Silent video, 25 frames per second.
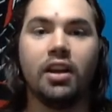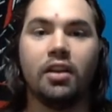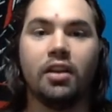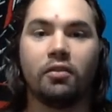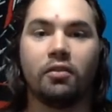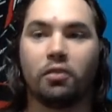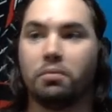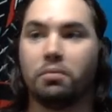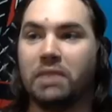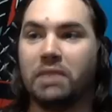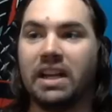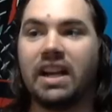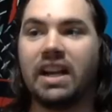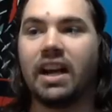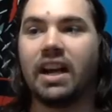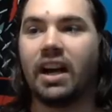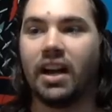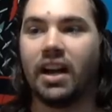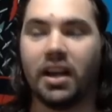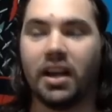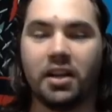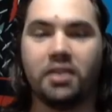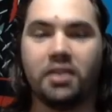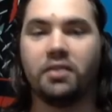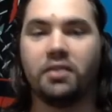from the
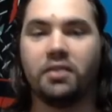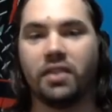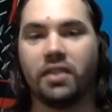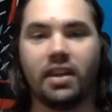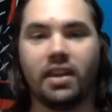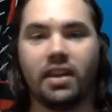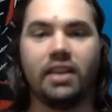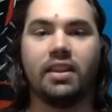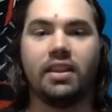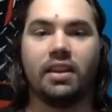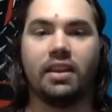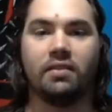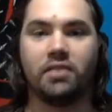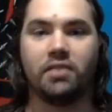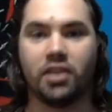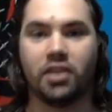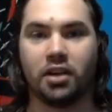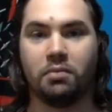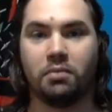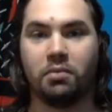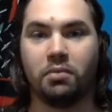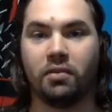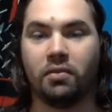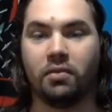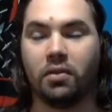kind of thing they've
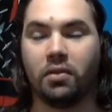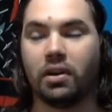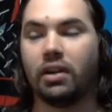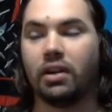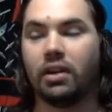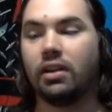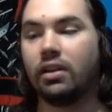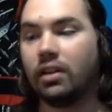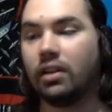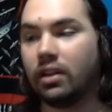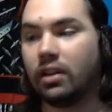done before.